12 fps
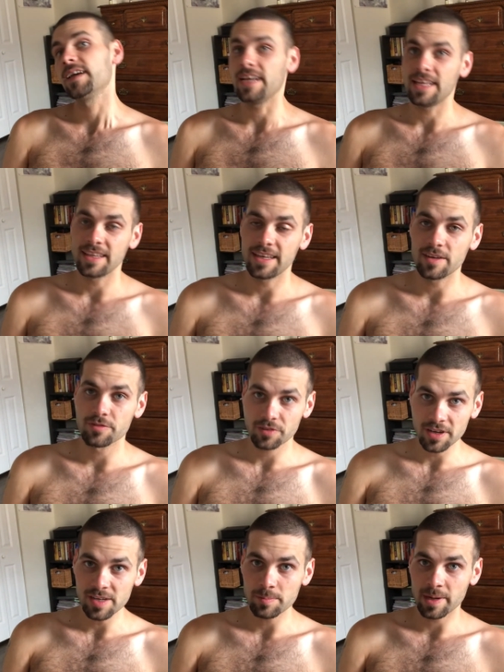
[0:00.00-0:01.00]
And then a
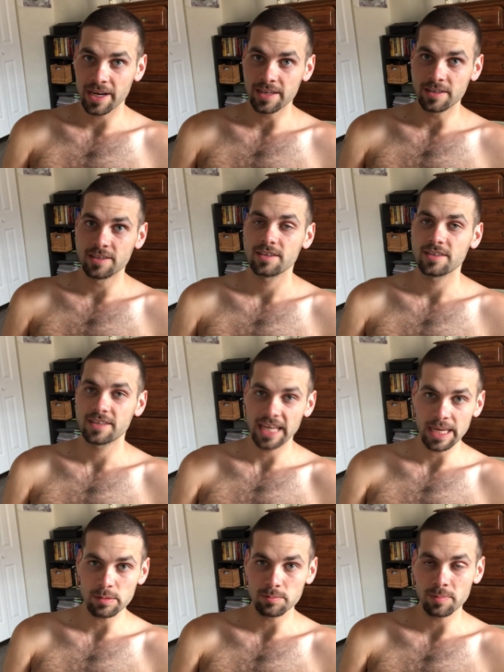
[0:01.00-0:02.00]
friend of mine
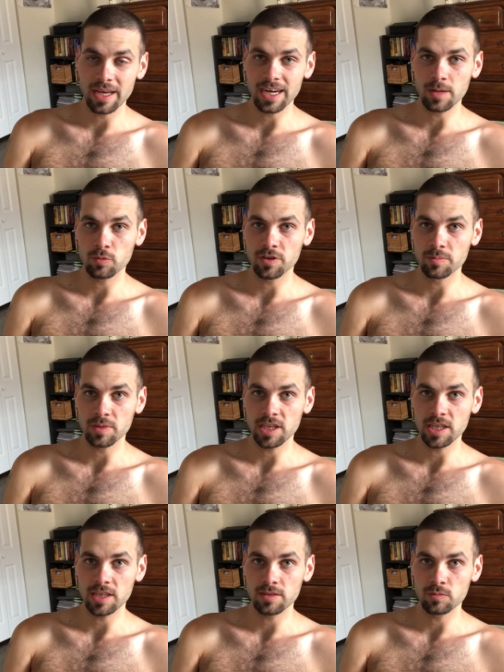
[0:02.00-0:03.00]
came and met up with me,